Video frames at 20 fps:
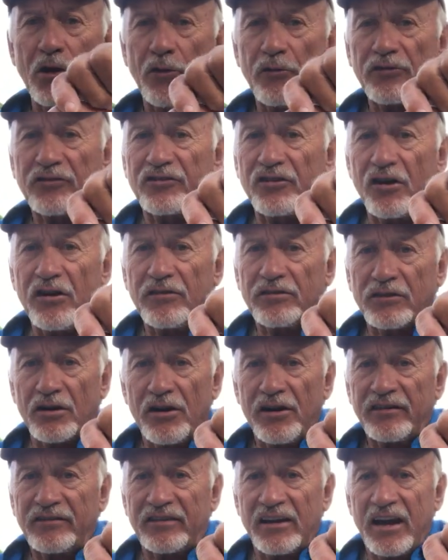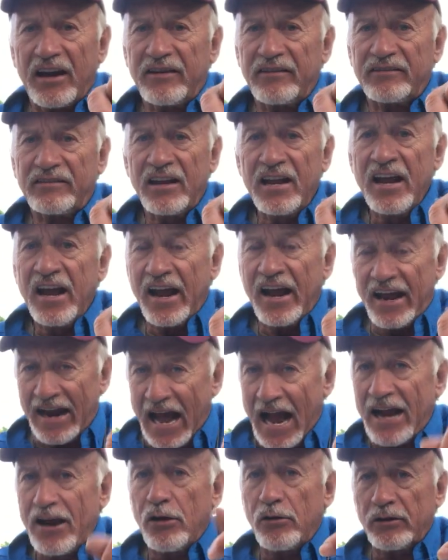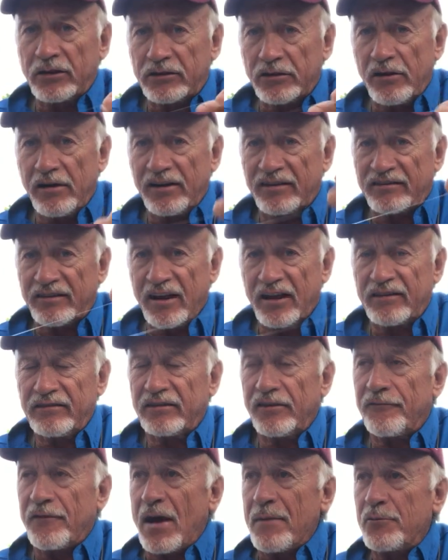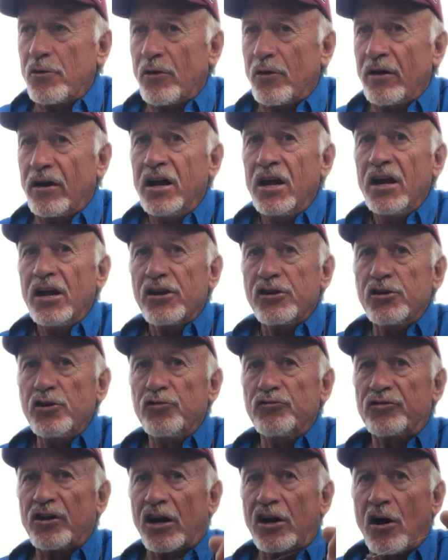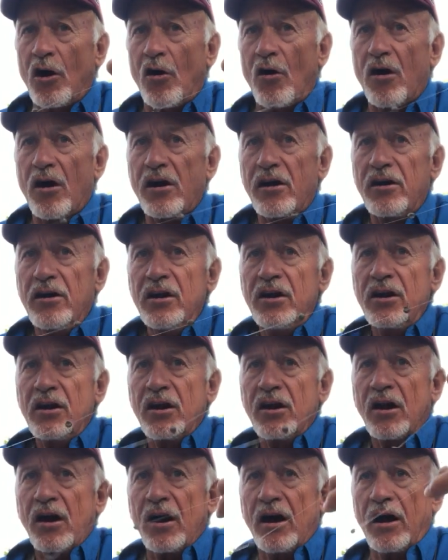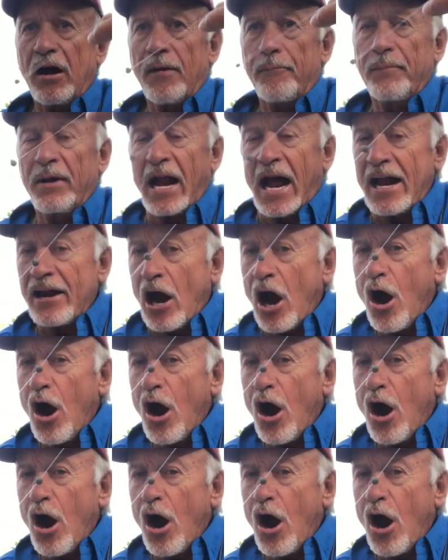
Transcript: go to 30 seconds, and I go to 30 seconds if I'm going to use a cart. But I'd